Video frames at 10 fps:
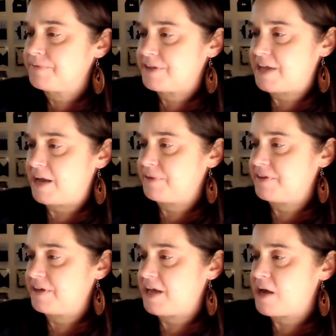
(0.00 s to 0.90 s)
Now and
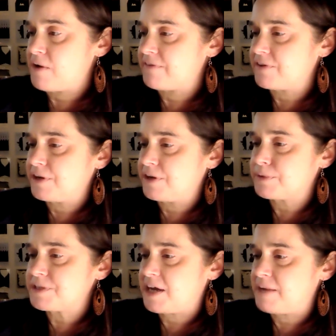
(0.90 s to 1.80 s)
then, however, there were
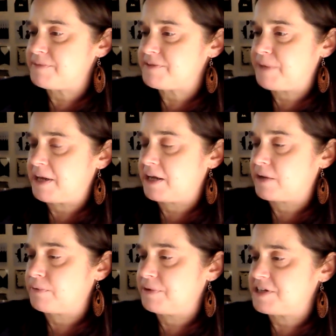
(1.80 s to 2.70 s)
times of panic
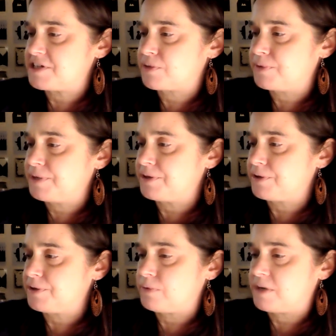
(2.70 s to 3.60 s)
when they squealed
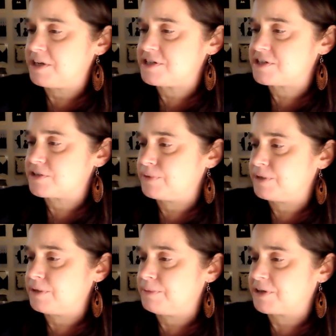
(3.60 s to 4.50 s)
or wanted to
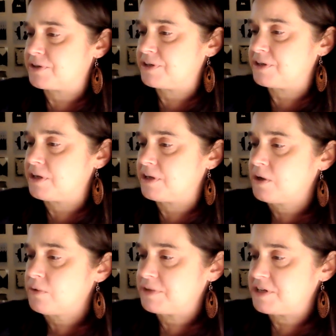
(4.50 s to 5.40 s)
squeal but couldn't,
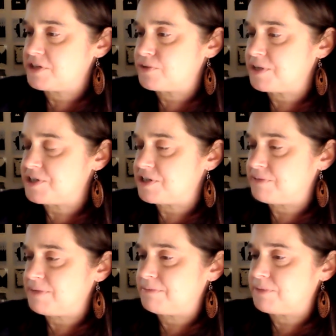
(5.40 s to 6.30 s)
when they twitched and
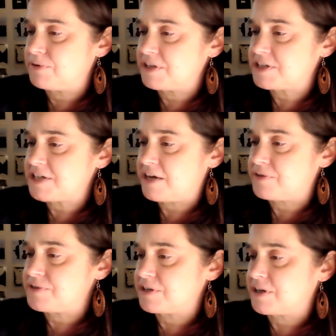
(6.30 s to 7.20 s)
made moaning
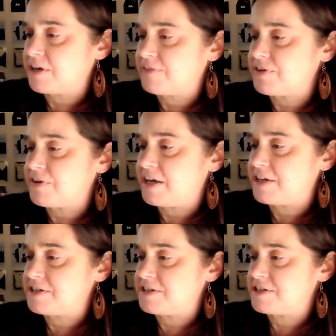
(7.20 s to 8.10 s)
sounds and covered their
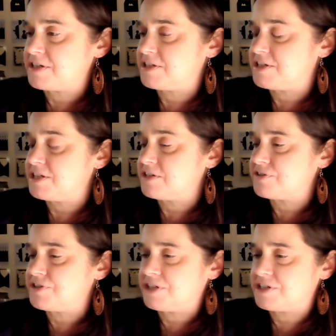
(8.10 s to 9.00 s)
heads and said, Dear
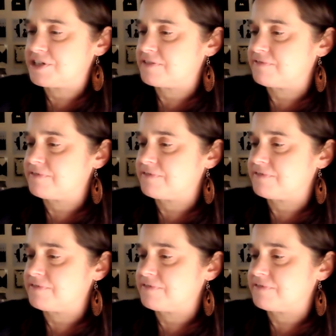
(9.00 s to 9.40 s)
Jesus, and